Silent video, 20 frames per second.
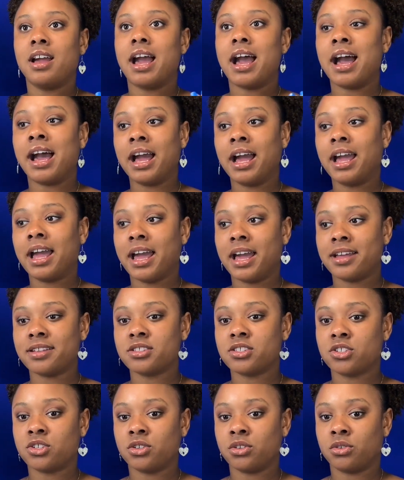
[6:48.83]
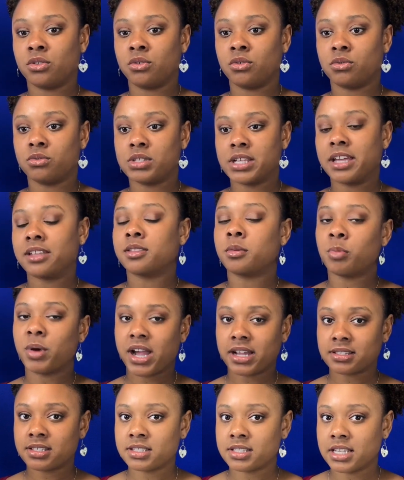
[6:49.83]
I had to take the
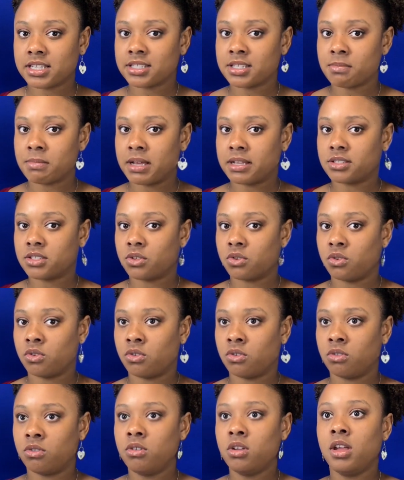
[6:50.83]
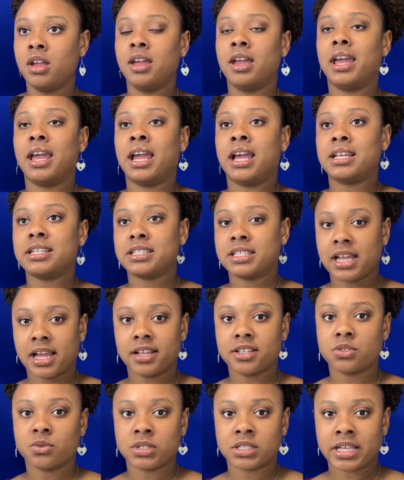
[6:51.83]
practice test in my school, and
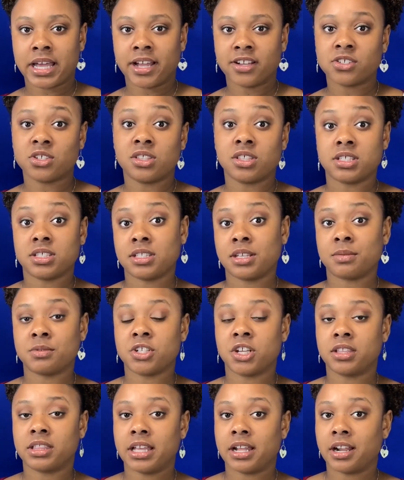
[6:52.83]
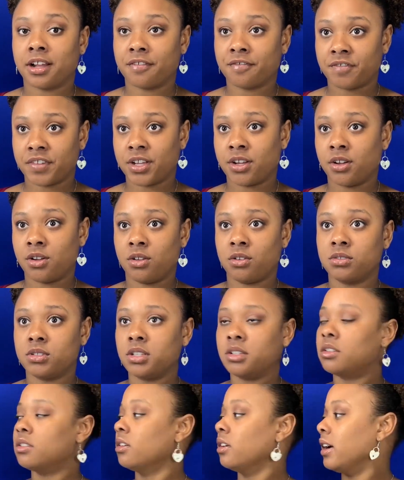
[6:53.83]
science was actually the subject that I failed.
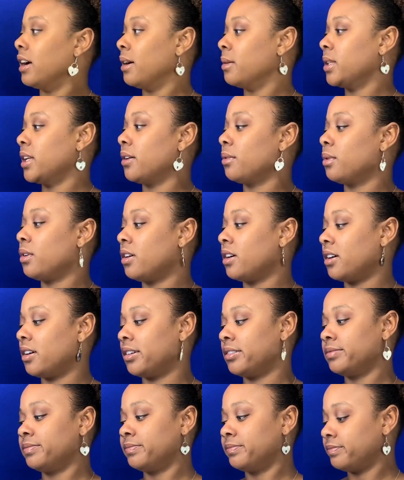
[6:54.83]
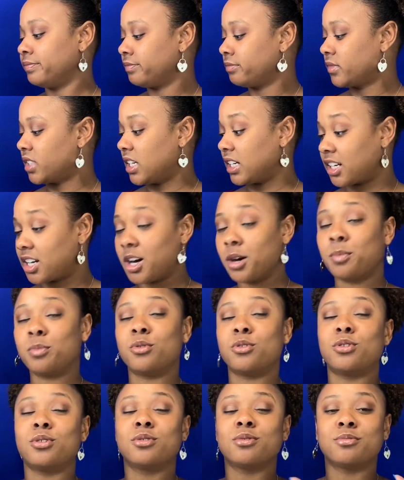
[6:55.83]
There were a
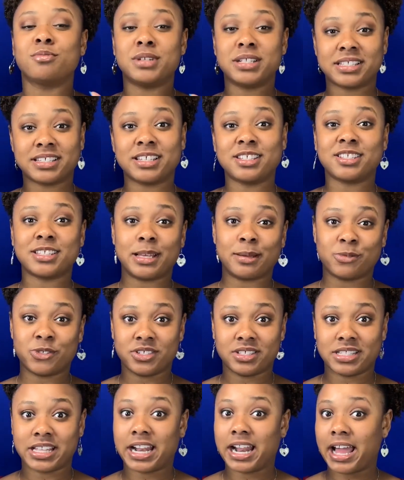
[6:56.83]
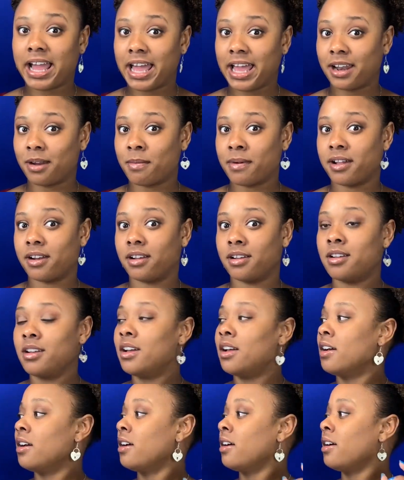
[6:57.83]
couple misconceptions that I had about
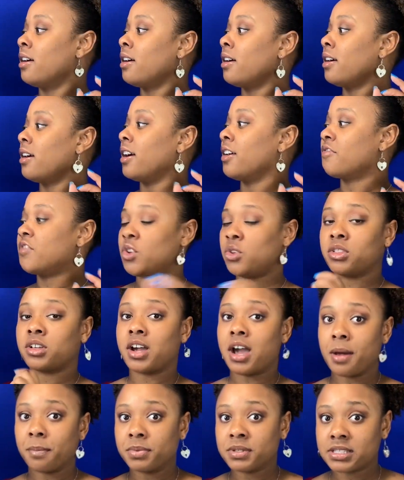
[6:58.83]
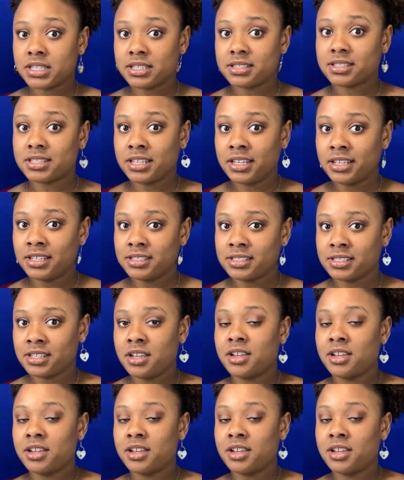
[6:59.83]
a few of the competencies.